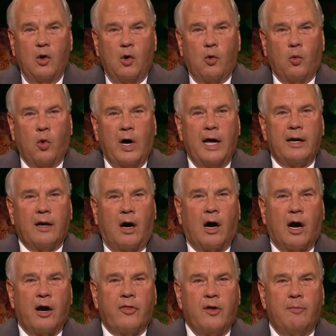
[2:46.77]
"What
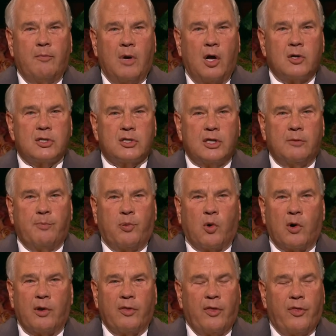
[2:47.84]
are the most
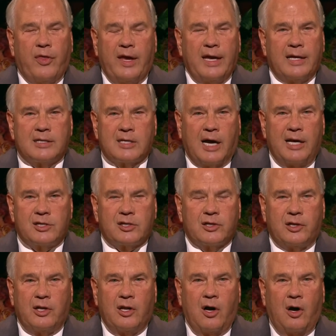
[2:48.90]
important things I
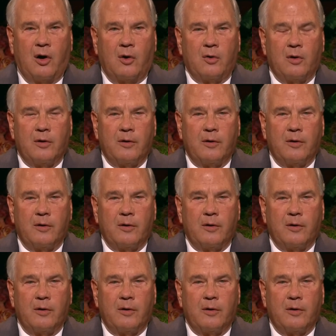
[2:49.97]
should know?"